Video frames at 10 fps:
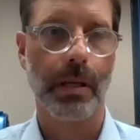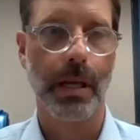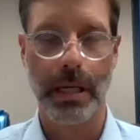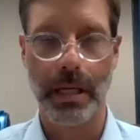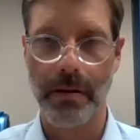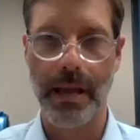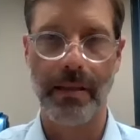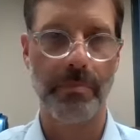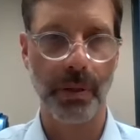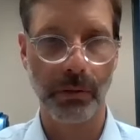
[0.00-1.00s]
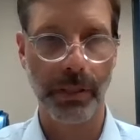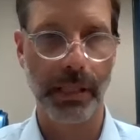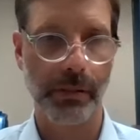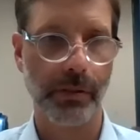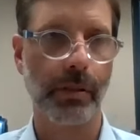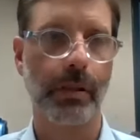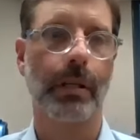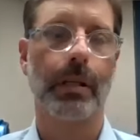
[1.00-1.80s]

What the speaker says: and you don't have buildings,